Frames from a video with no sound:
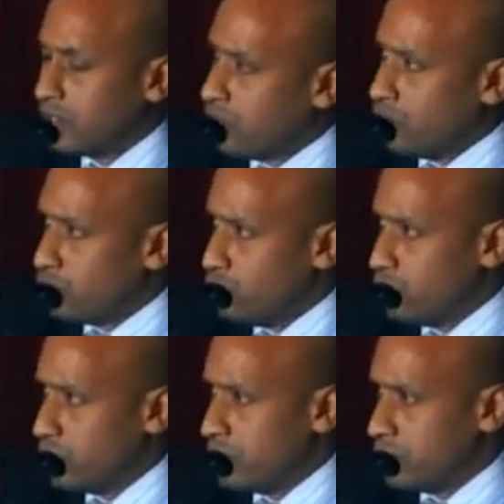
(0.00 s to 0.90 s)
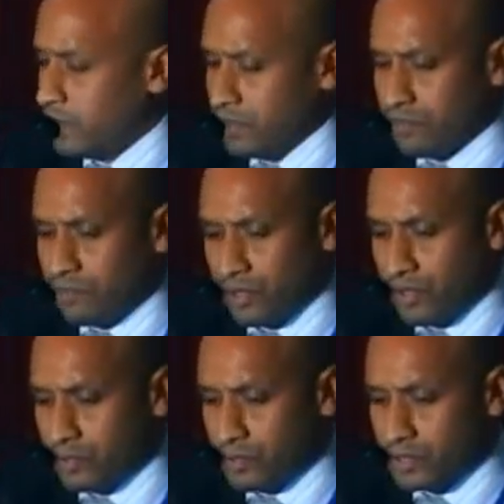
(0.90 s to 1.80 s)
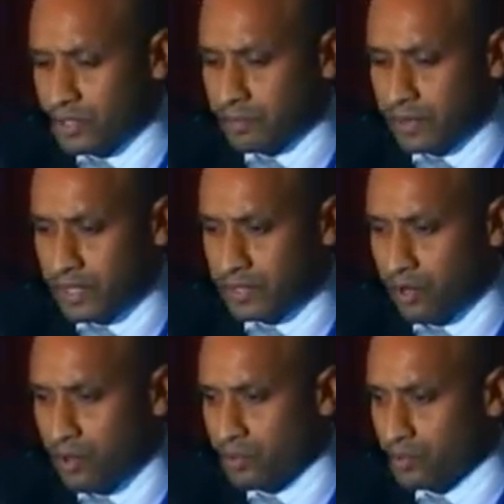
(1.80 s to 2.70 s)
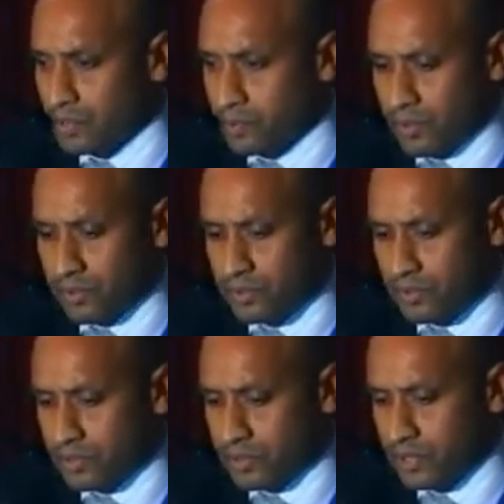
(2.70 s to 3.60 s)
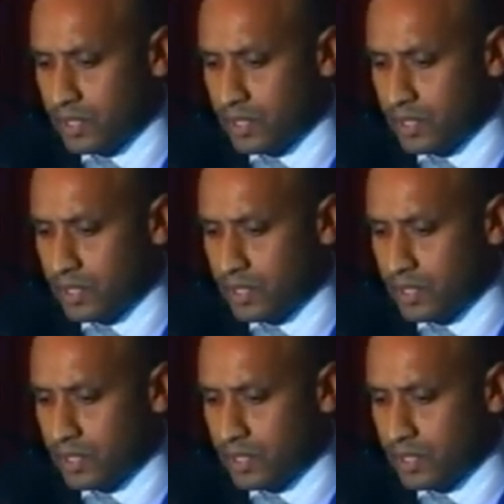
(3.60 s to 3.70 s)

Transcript: on all independent variables compared to older respondents.